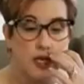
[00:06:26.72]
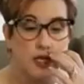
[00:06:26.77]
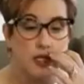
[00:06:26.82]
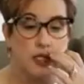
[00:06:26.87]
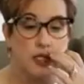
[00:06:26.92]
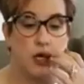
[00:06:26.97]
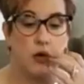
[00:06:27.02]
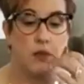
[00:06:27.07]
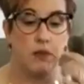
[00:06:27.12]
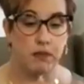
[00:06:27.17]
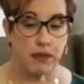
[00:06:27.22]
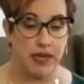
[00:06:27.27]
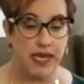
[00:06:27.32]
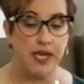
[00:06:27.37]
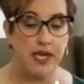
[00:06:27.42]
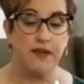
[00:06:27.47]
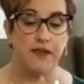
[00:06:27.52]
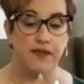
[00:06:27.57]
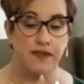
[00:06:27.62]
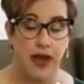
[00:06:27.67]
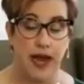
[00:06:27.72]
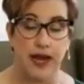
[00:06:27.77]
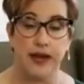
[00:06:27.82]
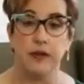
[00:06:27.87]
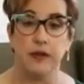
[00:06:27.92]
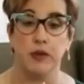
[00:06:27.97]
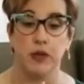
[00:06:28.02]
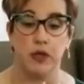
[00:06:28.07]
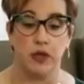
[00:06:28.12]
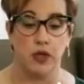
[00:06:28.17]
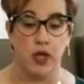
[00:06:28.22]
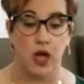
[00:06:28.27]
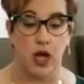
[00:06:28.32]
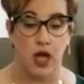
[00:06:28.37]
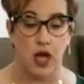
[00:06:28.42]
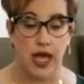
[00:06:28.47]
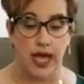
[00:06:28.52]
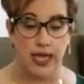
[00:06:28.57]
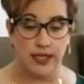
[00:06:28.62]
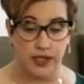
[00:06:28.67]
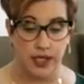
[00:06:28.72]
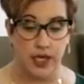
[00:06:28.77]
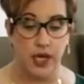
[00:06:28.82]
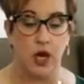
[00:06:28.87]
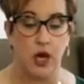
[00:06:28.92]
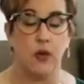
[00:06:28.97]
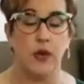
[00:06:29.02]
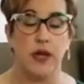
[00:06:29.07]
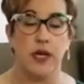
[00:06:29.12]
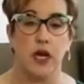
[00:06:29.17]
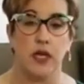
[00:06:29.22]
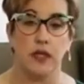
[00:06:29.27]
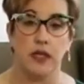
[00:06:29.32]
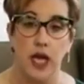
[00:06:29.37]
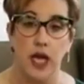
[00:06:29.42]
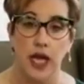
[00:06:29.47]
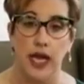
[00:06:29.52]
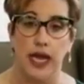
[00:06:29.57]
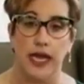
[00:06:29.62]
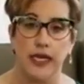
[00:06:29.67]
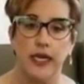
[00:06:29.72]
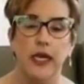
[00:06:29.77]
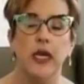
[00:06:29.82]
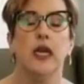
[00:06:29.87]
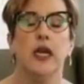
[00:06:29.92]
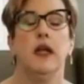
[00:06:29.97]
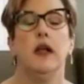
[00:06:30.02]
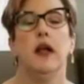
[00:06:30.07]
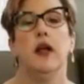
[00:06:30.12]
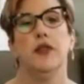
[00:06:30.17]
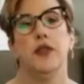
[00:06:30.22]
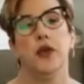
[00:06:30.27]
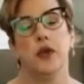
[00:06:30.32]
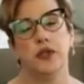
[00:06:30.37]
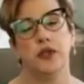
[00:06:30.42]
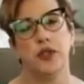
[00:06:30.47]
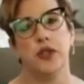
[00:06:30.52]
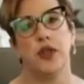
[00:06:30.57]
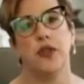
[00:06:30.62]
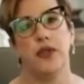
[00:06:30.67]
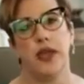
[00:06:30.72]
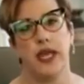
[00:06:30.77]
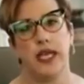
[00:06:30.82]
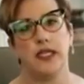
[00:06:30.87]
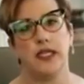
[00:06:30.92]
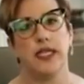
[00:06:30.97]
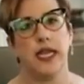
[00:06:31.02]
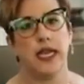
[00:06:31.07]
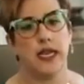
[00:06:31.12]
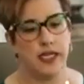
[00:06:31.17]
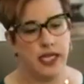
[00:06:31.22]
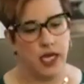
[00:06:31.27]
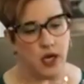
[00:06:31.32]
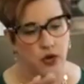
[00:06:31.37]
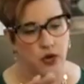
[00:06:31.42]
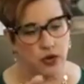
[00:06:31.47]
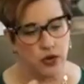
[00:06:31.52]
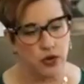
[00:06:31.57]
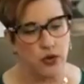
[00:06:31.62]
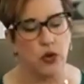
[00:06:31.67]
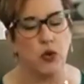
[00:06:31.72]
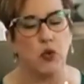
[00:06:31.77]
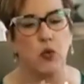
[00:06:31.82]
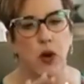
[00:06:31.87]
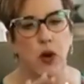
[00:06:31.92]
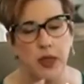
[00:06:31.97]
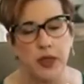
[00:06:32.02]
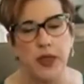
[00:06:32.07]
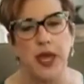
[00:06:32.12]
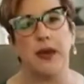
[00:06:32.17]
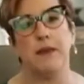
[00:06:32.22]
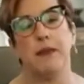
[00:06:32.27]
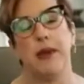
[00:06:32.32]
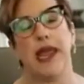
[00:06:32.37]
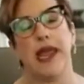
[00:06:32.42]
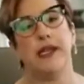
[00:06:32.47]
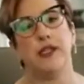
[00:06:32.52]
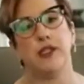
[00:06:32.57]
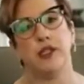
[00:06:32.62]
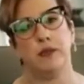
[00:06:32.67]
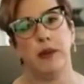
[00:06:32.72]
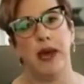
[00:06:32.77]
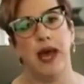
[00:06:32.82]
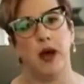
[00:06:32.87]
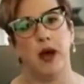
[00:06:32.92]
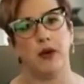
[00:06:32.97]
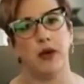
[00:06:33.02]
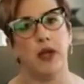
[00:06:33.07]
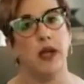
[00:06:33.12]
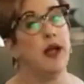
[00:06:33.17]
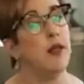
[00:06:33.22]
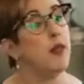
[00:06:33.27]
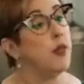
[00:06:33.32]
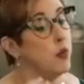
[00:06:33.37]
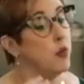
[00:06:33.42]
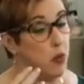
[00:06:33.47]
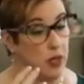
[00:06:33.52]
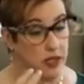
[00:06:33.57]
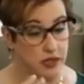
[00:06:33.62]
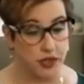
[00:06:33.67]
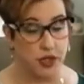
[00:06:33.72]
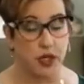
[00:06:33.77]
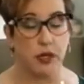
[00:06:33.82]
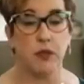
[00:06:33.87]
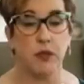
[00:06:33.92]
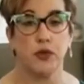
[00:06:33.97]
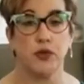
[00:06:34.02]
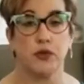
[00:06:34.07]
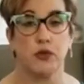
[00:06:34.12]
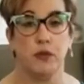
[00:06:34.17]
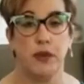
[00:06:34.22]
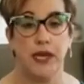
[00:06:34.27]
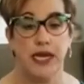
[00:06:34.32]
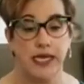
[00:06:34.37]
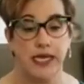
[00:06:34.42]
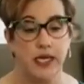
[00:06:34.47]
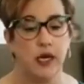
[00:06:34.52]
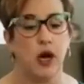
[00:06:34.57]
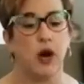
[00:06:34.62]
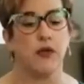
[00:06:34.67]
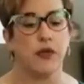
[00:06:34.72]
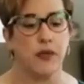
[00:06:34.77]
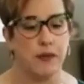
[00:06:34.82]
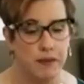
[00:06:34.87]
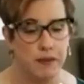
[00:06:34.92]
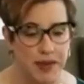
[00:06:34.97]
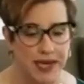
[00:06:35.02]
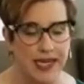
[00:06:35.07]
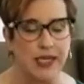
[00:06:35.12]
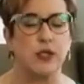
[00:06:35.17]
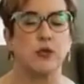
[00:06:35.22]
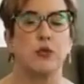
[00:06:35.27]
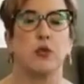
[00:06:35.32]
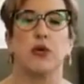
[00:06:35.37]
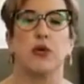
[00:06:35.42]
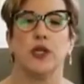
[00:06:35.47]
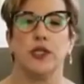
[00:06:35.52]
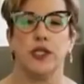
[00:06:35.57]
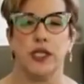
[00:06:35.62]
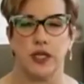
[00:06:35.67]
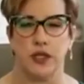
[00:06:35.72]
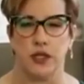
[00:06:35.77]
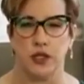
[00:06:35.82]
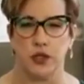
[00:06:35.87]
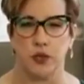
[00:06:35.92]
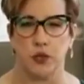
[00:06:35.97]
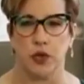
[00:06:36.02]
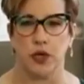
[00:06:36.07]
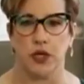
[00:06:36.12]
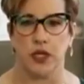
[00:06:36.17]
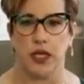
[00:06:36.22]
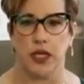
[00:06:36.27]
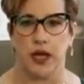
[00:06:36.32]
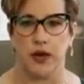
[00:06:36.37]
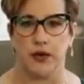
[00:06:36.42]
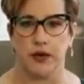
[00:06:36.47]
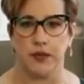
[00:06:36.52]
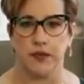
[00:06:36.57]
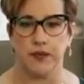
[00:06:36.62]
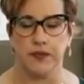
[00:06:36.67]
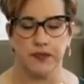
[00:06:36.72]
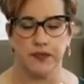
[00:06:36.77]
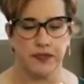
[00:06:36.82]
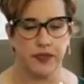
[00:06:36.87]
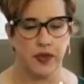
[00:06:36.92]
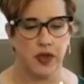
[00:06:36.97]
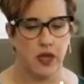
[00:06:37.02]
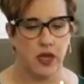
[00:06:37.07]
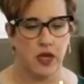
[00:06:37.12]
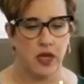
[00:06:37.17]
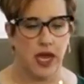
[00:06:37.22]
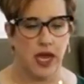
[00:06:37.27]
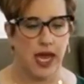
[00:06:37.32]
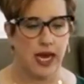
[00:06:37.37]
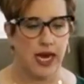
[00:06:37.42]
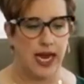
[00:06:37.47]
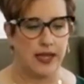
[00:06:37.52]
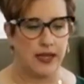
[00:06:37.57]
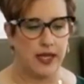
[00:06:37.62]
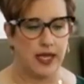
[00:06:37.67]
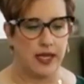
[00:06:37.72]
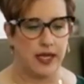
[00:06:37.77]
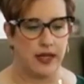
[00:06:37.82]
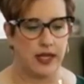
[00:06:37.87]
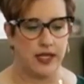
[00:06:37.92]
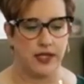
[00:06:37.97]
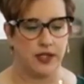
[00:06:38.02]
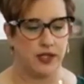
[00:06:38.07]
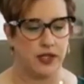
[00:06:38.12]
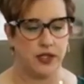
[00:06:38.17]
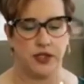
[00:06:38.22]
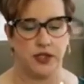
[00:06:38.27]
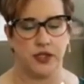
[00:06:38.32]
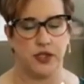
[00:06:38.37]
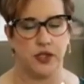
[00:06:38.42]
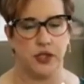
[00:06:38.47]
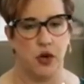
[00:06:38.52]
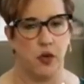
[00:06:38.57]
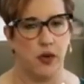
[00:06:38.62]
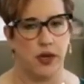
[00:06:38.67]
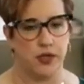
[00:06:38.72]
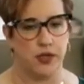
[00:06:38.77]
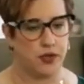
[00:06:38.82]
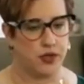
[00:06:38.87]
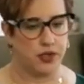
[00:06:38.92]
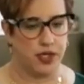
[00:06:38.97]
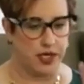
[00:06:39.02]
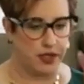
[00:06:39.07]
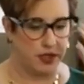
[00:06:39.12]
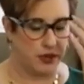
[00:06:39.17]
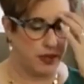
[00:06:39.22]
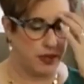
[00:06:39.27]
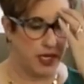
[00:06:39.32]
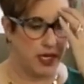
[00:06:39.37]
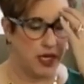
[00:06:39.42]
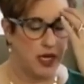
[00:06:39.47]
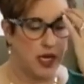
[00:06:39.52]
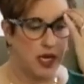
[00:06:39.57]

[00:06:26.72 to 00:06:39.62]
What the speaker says: So meet, findable, SEO, and online, those are the things that tell Google what that page is about. The ones that are most repeated are the biggest words in this word cloud. And this is just so interesting to me.